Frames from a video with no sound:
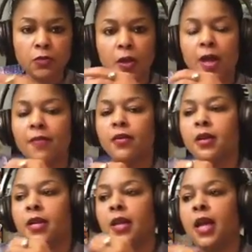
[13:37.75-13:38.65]
So I have an
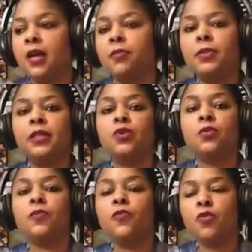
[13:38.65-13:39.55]
accountability
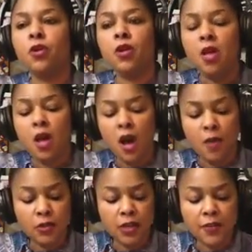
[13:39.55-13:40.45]
group for
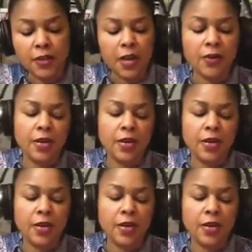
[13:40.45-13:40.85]
almost every area.